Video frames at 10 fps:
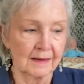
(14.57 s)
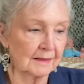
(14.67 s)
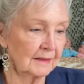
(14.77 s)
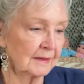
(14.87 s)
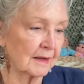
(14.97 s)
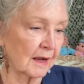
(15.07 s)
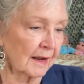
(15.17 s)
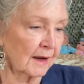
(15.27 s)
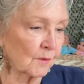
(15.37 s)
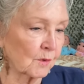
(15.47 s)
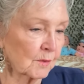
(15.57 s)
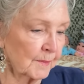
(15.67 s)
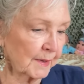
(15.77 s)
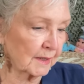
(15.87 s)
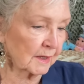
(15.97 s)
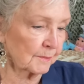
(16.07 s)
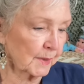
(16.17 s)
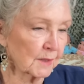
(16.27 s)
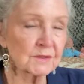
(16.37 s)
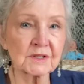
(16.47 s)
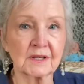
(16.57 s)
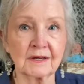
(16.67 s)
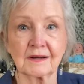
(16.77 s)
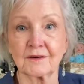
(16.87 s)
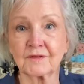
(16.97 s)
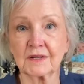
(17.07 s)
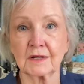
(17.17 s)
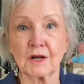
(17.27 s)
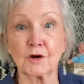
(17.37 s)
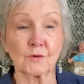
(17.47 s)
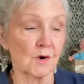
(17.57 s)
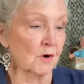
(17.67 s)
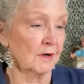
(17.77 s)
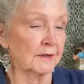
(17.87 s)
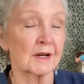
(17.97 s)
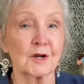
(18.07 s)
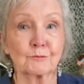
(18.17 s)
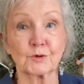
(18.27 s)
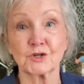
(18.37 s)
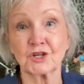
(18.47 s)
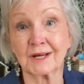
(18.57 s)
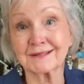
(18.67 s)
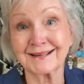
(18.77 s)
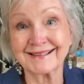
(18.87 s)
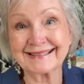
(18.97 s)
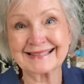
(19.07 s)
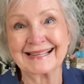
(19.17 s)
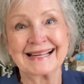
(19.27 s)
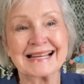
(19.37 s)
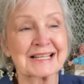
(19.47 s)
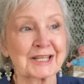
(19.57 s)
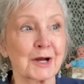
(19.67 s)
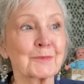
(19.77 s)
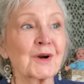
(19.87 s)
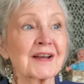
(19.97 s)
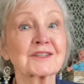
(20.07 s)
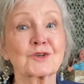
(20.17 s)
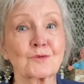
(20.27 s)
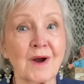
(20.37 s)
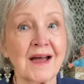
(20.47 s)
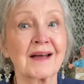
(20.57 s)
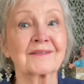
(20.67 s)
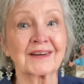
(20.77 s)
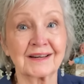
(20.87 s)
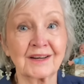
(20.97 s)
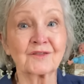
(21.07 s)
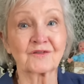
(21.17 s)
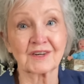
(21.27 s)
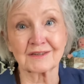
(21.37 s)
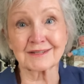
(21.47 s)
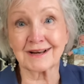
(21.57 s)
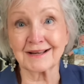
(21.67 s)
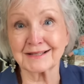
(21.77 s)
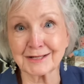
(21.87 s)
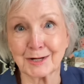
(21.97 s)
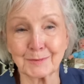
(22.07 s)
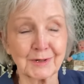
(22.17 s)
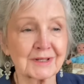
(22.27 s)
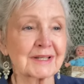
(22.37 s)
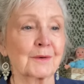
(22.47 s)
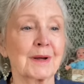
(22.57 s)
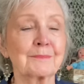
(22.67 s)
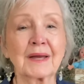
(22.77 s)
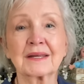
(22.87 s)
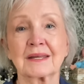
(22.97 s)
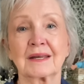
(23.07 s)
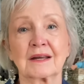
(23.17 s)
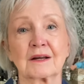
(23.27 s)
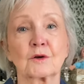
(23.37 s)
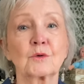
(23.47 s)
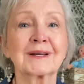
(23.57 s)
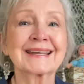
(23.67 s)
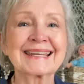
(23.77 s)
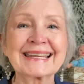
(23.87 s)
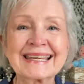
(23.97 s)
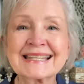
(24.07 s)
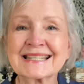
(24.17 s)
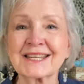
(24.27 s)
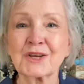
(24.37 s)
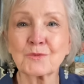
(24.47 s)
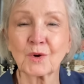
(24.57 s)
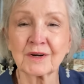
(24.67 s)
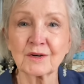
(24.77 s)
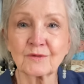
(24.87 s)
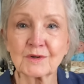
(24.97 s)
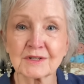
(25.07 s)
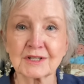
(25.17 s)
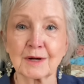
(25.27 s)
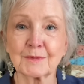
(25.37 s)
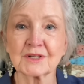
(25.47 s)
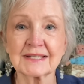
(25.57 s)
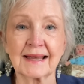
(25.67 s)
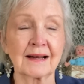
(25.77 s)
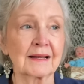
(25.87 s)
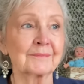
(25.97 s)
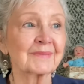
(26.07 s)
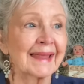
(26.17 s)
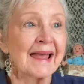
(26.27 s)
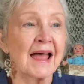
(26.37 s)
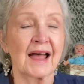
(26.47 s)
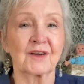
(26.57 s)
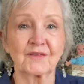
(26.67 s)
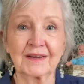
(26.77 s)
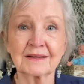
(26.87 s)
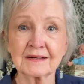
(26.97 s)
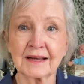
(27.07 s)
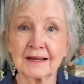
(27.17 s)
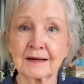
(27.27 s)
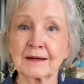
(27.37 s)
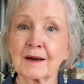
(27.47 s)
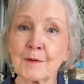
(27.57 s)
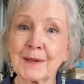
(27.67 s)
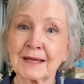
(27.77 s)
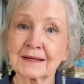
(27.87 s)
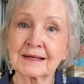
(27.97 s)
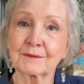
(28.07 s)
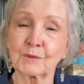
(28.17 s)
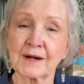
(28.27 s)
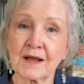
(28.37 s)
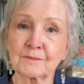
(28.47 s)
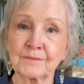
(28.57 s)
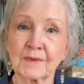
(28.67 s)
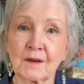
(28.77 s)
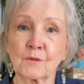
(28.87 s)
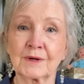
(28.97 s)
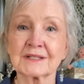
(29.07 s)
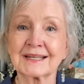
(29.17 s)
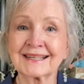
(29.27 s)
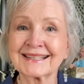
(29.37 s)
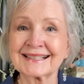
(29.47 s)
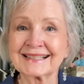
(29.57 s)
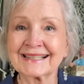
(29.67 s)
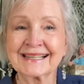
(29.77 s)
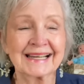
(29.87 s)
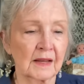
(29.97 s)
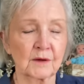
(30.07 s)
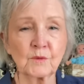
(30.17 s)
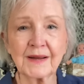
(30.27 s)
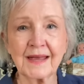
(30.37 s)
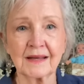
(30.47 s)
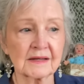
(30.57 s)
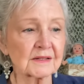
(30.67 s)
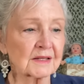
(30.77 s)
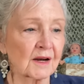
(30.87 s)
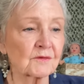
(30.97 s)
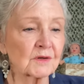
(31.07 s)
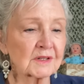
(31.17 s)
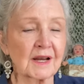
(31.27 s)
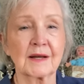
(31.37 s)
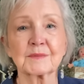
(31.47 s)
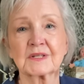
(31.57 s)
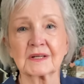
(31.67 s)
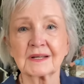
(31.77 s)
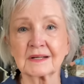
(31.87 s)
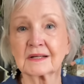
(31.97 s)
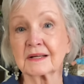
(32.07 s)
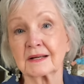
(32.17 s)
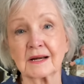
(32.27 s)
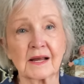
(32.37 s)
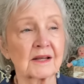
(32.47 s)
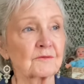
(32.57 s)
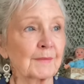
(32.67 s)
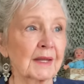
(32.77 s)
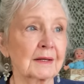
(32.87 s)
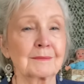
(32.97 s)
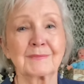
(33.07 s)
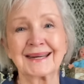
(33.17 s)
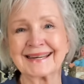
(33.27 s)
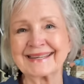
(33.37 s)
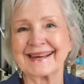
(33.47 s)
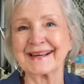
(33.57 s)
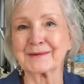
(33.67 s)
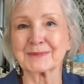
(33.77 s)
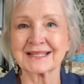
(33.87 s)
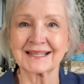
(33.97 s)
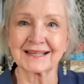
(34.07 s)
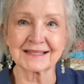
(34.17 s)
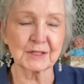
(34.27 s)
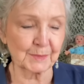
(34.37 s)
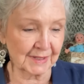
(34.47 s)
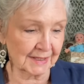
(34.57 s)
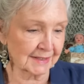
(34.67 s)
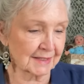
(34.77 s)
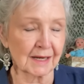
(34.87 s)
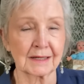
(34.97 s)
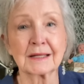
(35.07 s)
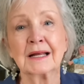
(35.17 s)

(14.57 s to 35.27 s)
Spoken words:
I will be posting a video on bruschetta. Summer has arrived and it feels like summer, so I'm making a quick, easy, wonderful summer salad. I found out about it when I went to Italy, and we had it several times in Italy, and I have made it many times since, but it's a